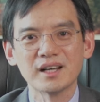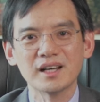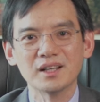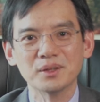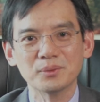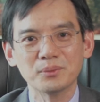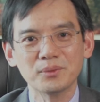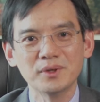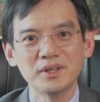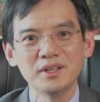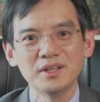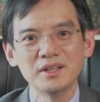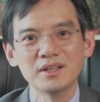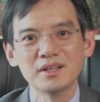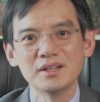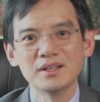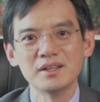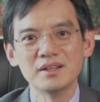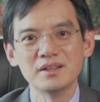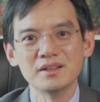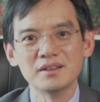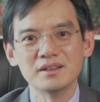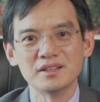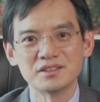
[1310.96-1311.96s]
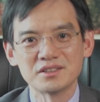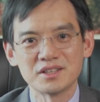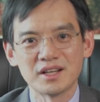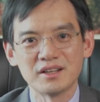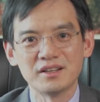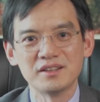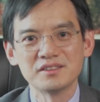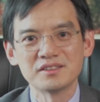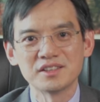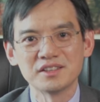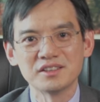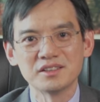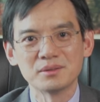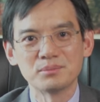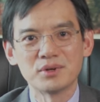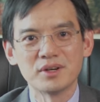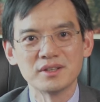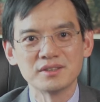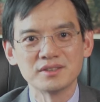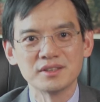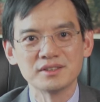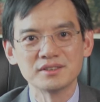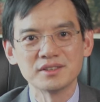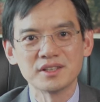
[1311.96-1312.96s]
And we, the Chinese
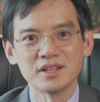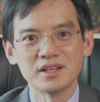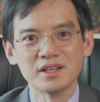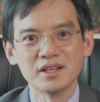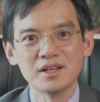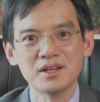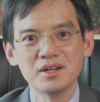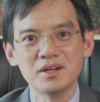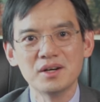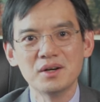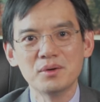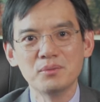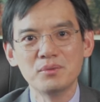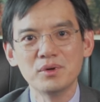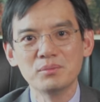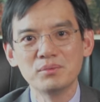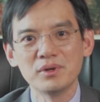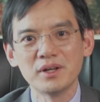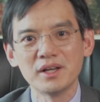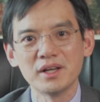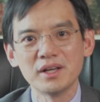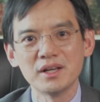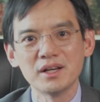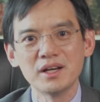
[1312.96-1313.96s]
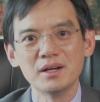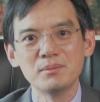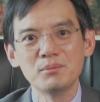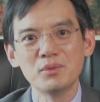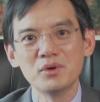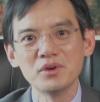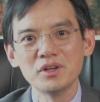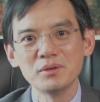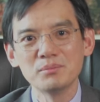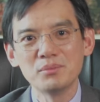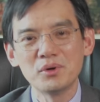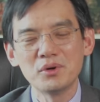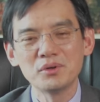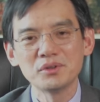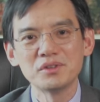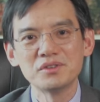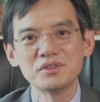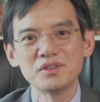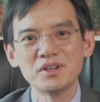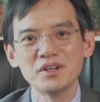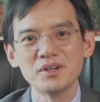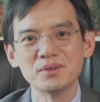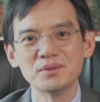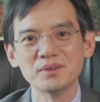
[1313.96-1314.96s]
enterprises here, will play a more
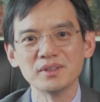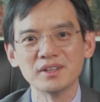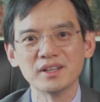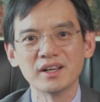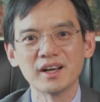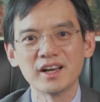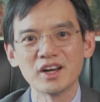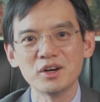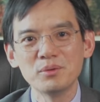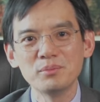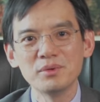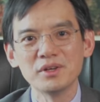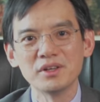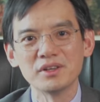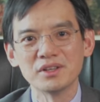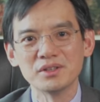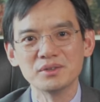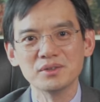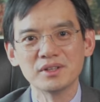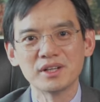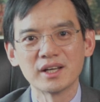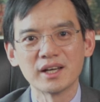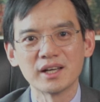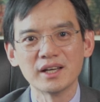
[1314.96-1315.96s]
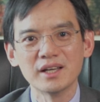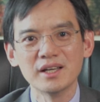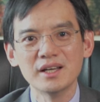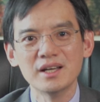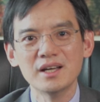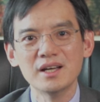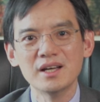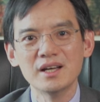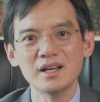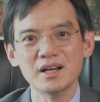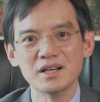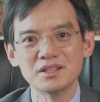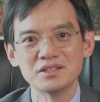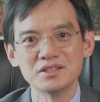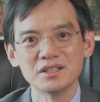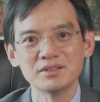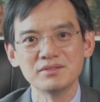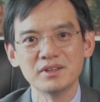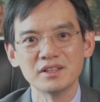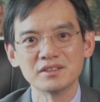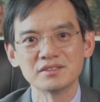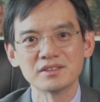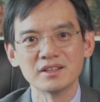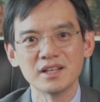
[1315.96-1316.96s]
important role in helping the UK
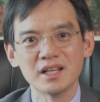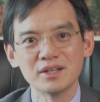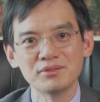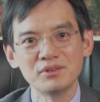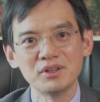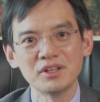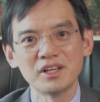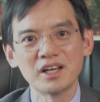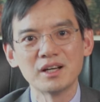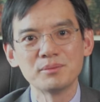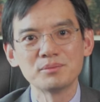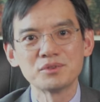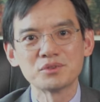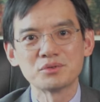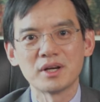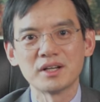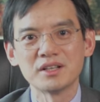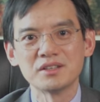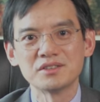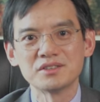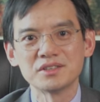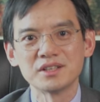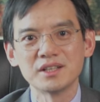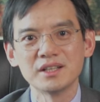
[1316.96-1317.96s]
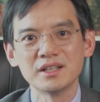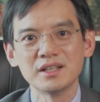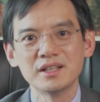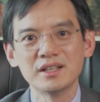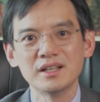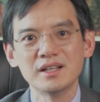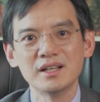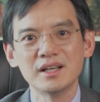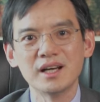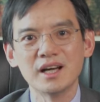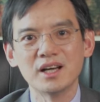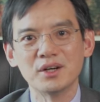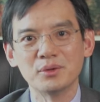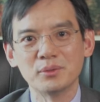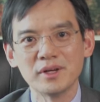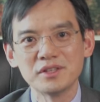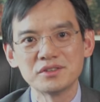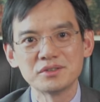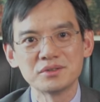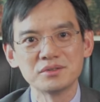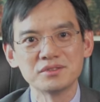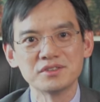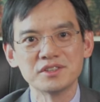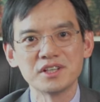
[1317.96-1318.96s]
achieve its leveling up strategy and
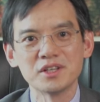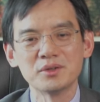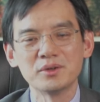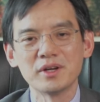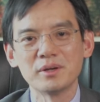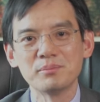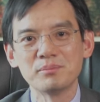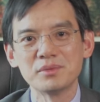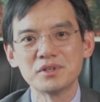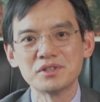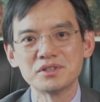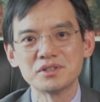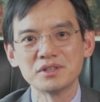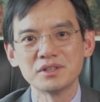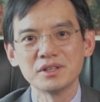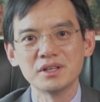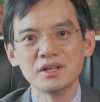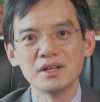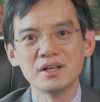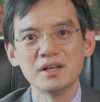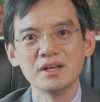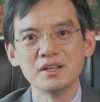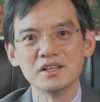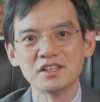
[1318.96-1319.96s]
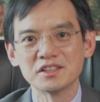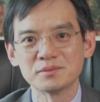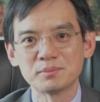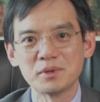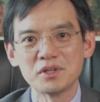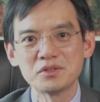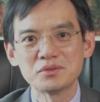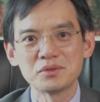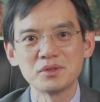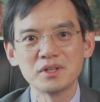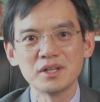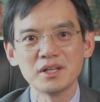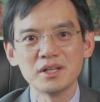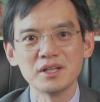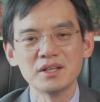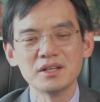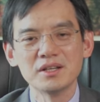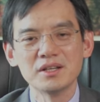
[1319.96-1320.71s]
race to zero ambition, especially